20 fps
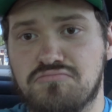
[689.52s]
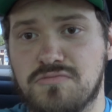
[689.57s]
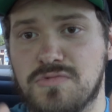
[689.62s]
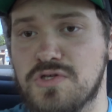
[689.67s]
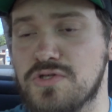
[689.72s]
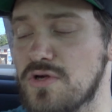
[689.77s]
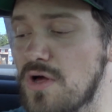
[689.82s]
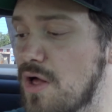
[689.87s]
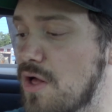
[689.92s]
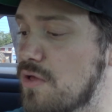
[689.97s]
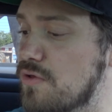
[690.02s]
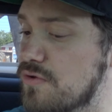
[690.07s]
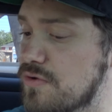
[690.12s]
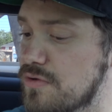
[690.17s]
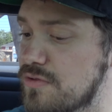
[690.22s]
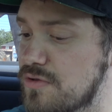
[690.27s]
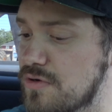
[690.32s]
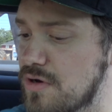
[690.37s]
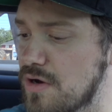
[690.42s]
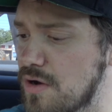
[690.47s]
is all
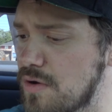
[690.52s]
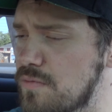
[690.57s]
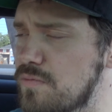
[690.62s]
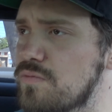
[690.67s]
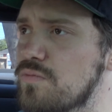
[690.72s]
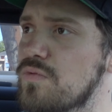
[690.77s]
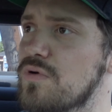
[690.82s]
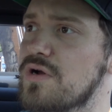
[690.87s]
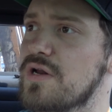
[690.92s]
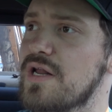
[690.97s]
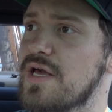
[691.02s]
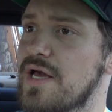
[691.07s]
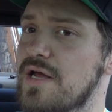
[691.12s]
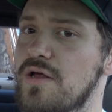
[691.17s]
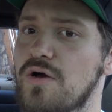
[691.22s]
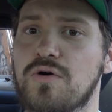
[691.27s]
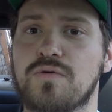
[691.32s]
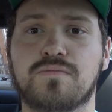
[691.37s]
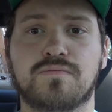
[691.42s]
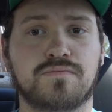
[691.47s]
good to go. We're gonna head
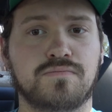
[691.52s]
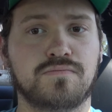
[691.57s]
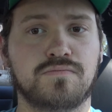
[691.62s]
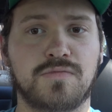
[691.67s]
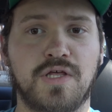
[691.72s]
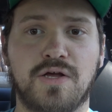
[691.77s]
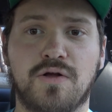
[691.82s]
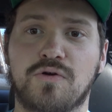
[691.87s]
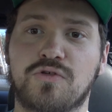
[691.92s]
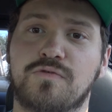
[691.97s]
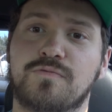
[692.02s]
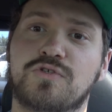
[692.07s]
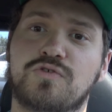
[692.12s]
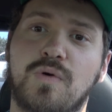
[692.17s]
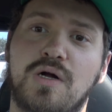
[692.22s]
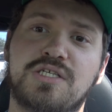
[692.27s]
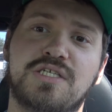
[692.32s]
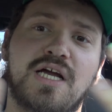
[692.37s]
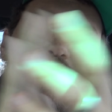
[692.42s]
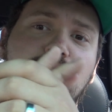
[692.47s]
home. Thank you all so much for
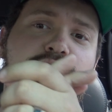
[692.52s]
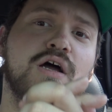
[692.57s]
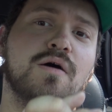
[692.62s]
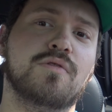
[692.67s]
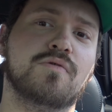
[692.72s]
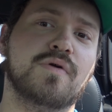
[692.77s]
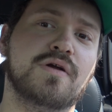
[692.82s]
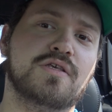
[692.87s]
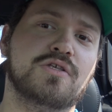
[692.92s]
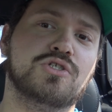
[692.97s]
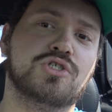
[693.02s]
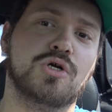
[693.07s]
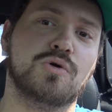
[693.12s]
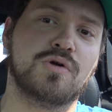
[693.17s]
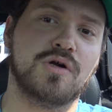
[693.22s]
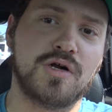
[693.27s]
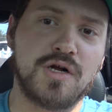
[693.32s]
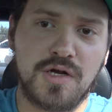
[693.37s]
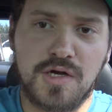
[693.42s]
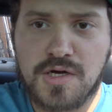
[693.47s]
watching. I'm Tom, the Racing
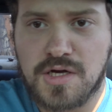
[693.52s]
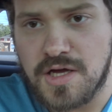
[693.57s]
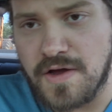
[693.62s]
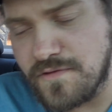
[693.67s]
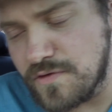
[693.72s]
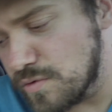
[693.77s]
Joker. If